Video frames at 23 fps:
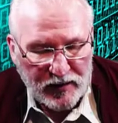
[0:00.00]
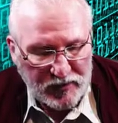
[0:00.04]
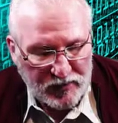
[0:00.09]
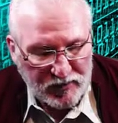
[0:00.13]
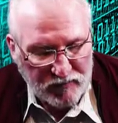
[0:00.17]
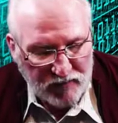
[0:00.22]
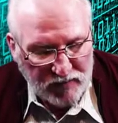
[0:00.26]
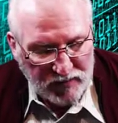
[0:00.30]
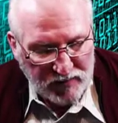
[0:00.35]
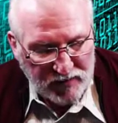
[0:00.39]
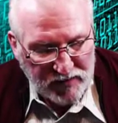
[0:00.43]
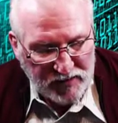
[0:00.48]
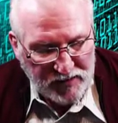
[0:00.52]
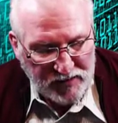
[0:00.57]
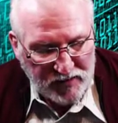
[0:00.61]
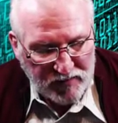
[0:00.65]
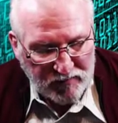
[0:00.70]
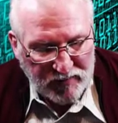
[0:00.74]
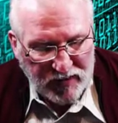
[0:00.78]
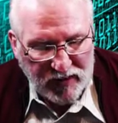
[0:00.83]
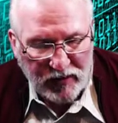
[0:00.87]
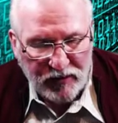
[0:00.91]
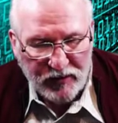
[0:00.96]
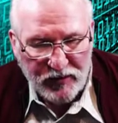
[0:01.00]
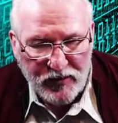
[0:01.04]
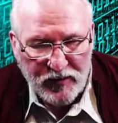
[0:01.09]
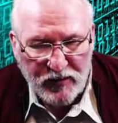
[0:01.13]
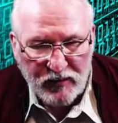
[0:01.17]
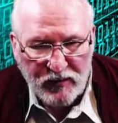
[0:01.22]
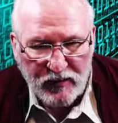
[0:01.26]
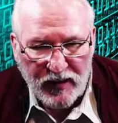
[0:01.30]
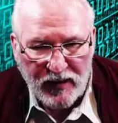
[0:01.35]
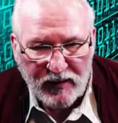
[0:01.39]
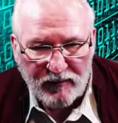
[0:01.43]
to release the
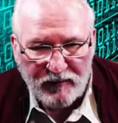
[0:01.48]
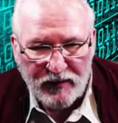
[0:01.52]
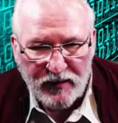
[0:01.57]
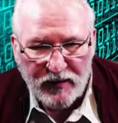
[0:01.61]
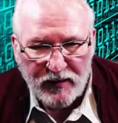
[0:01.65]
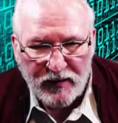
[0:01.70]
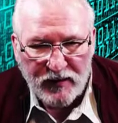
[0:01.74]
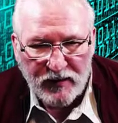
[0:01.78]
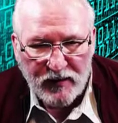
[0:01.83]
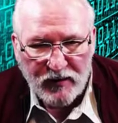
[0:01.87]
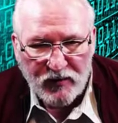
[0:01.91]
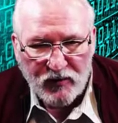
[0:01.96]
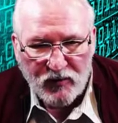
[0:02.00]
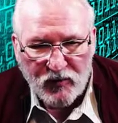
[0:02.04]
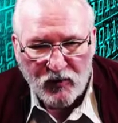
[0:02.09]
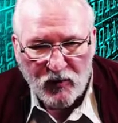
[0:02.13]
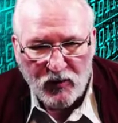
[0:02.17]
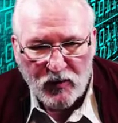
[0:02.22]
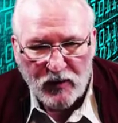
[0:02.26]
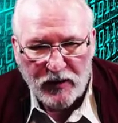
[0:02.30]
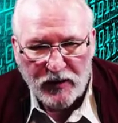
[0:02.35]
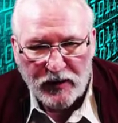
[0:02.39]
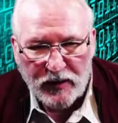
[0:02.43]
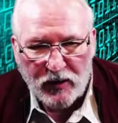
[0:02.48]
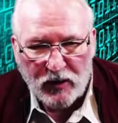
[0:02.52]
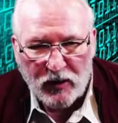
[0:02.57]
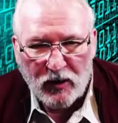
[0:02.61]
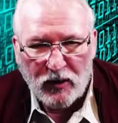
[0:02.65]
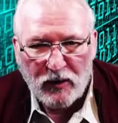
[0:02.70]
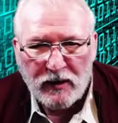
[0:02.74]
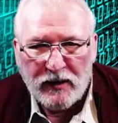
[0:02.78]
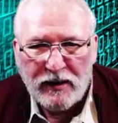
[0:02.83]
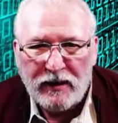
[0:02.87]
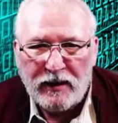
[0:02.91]
mouse you have to hit the Control and
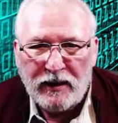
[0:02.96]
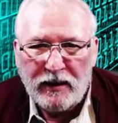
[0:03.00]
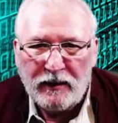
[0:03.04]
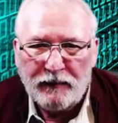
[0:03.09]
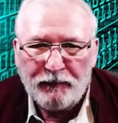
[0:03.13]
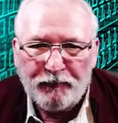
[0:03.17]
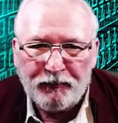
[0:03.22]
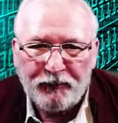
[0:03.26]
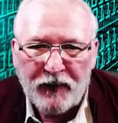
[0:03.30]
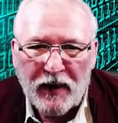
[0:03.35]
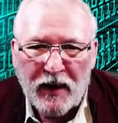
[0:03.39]
Alt key.